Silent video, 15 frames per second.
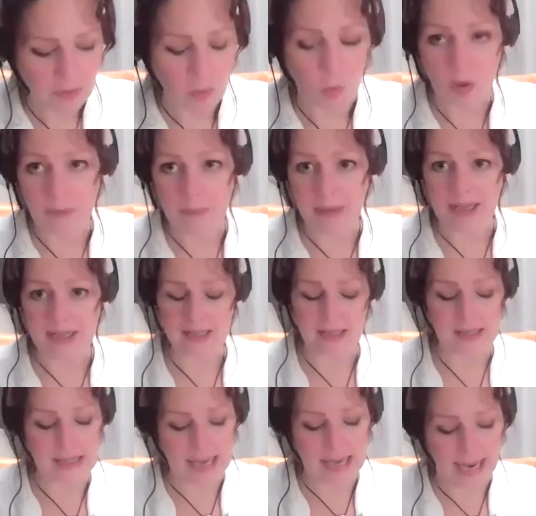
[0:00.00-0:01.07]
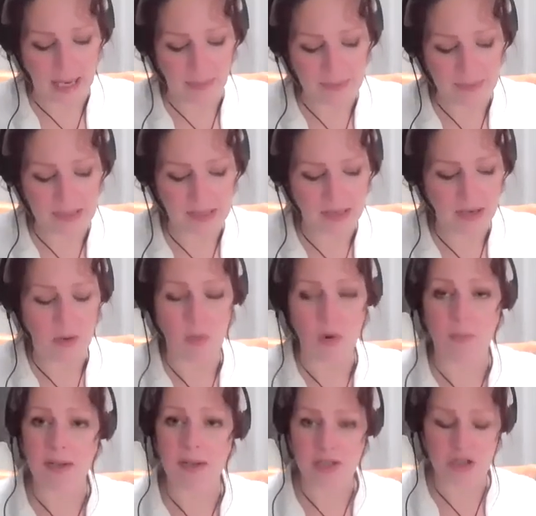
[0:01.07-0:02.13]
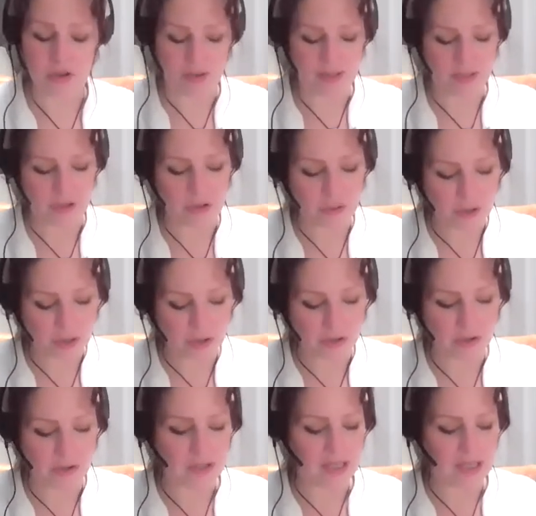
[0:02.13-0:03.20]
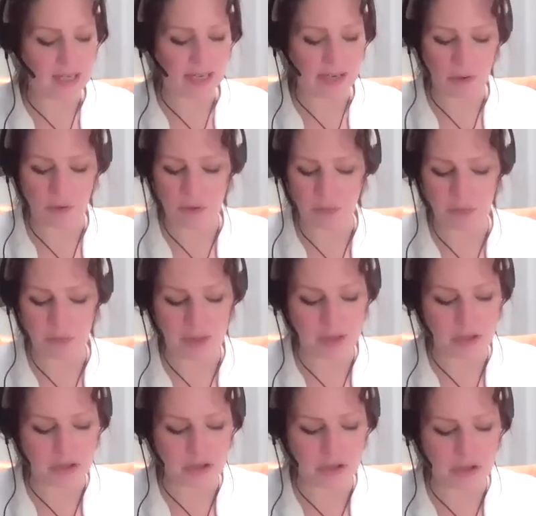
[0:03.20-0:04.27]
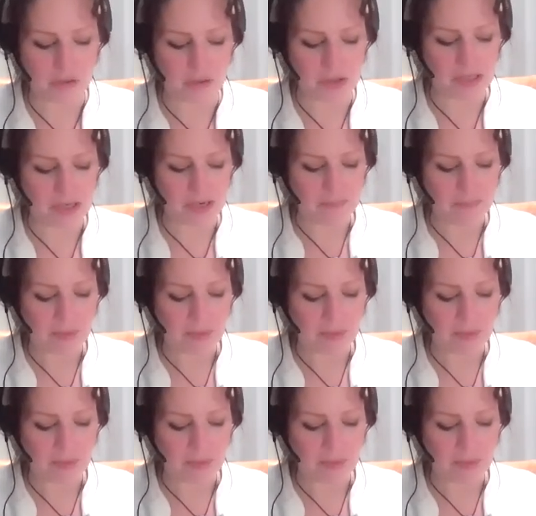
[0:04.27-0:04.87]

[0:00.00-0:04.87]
We must adapt. We must address the triggers, heal the root issues,